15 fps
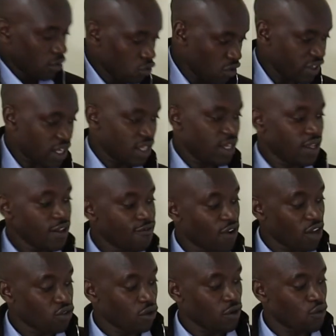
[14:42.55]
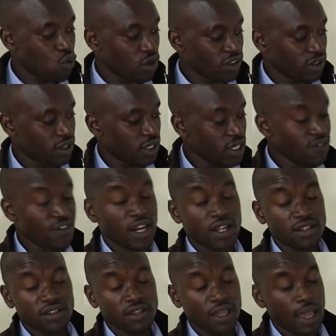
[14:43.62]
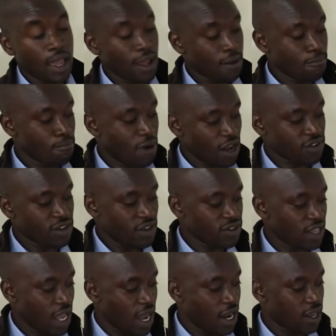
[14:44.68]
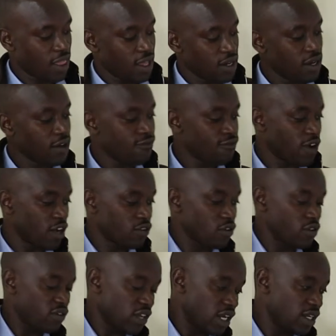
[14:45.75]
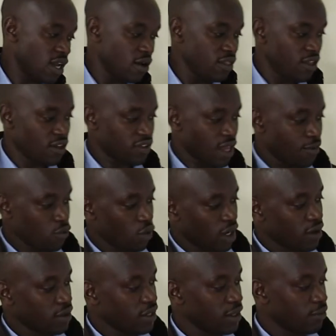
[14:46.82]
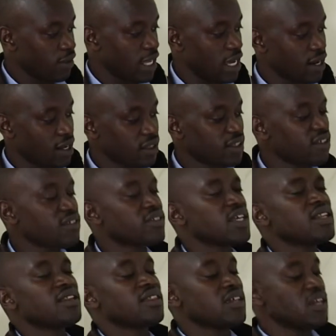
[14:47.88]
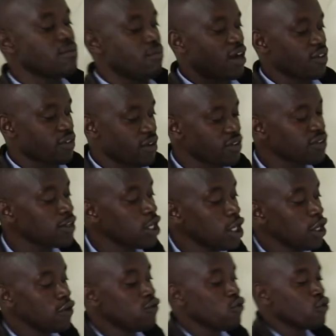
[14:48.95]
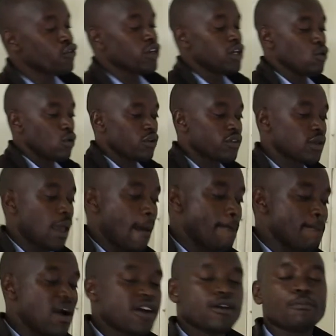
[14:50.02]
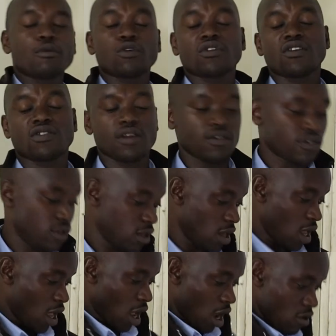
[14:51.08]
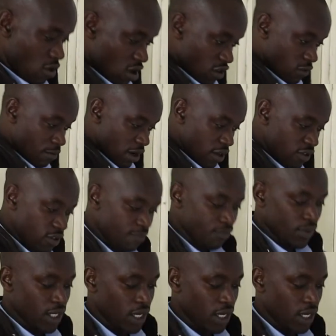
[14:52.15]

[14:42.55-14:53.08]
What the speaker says: those are the function of what? Different buses and their functions. Like now in the exam, you can be hearing state 3 buses using what? Microprocessors. Address bus,